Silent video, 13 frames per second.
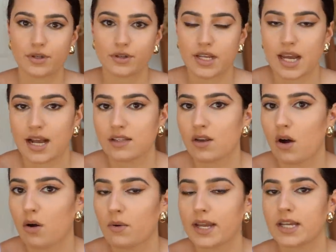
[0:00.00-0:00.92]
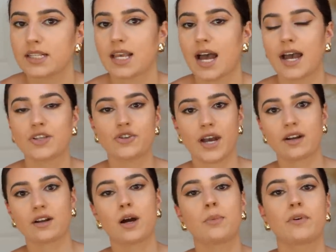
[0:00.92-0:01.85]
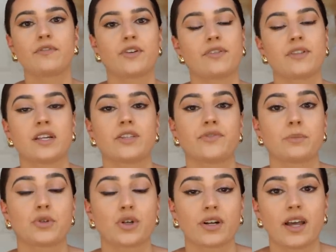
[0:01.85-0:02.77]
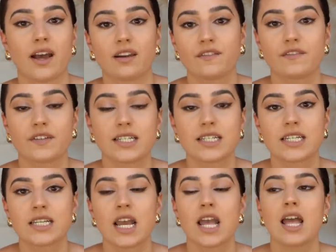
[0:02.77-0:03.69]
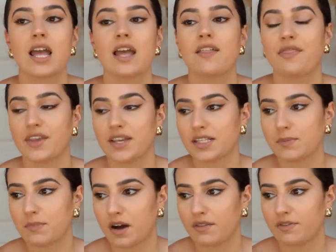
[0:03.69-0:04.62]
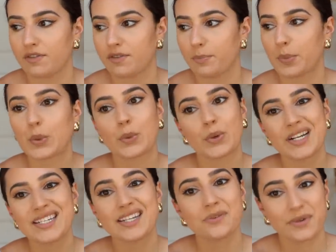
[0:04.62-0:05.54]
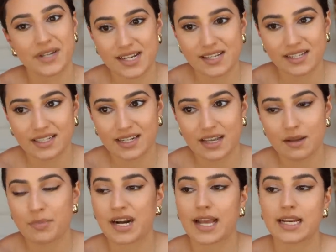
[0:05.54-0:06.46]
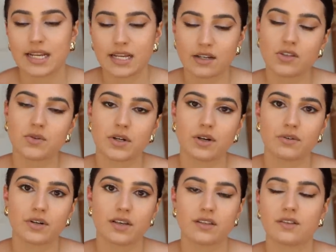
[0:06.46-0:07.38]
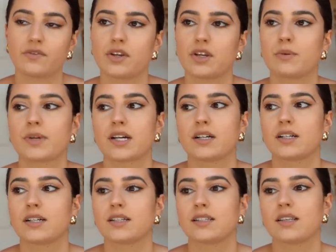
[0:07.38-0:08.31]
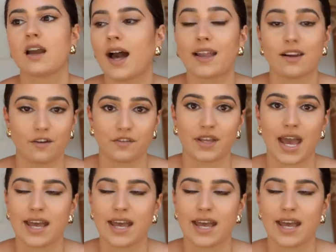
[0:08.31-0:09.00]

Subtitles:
beauty, as always, I tried a couple of new things from Drunk Elephant this month, pretty recently, but I needed to include it in this video because I love it.